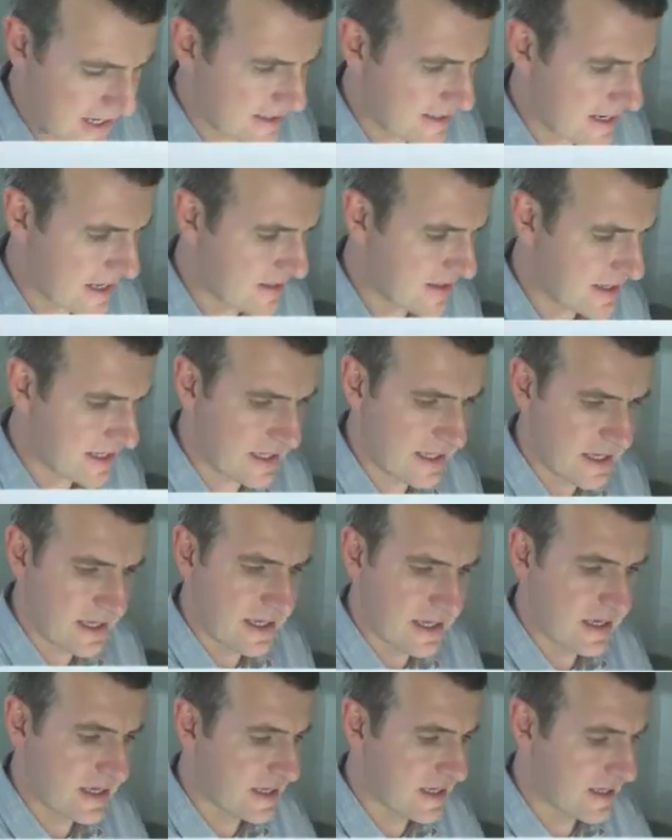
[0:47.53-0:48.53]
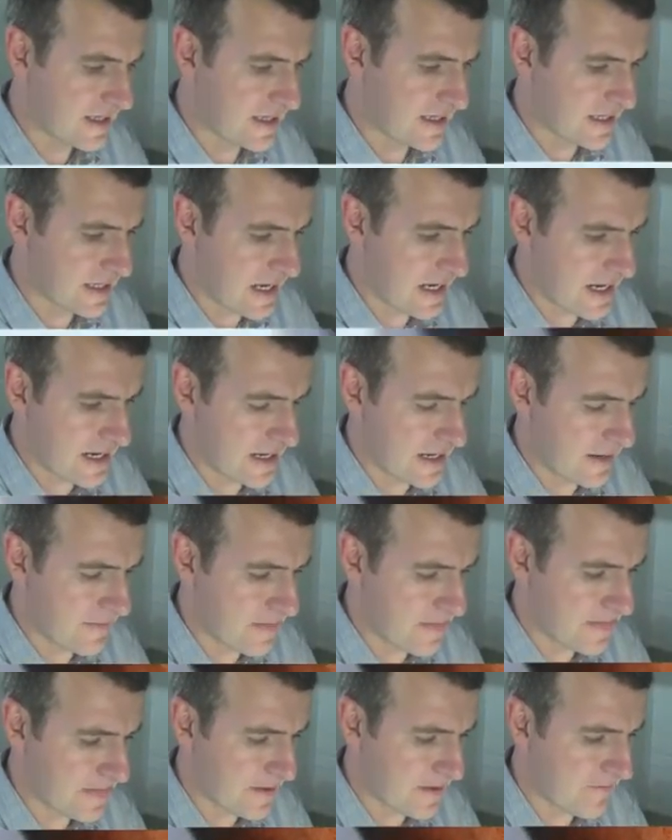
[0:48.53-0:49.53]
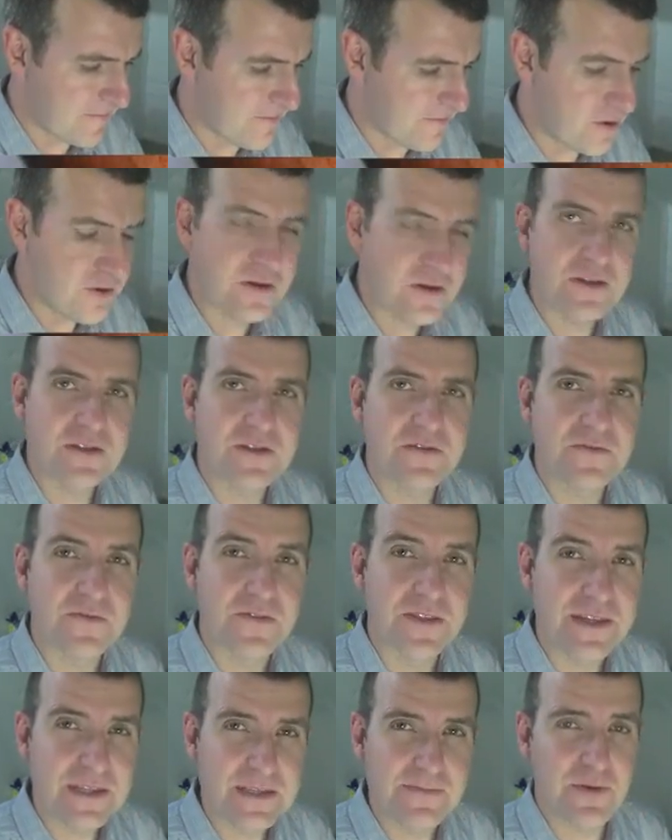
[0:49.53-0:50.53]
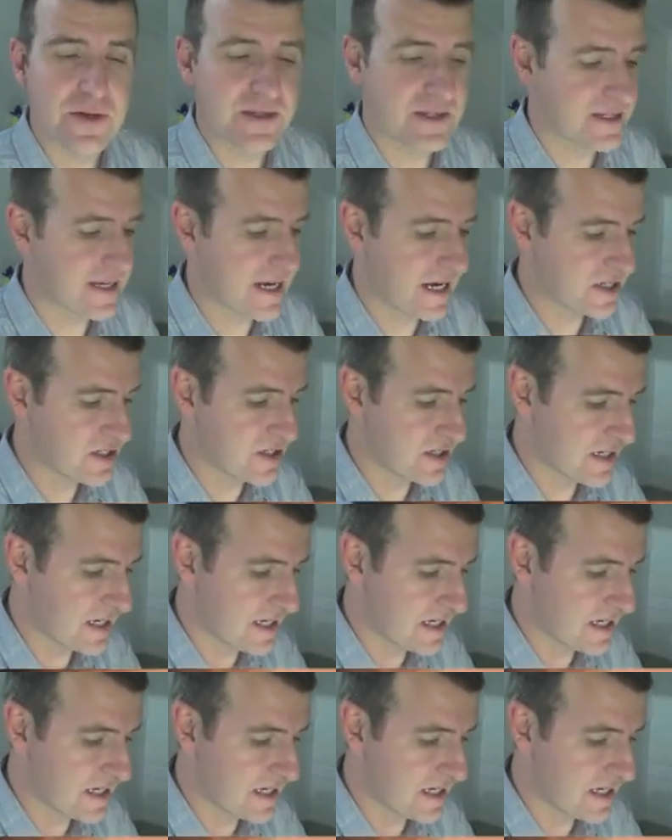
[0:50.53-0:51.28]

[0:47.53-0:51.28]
Now the, the uh, focus of this presentation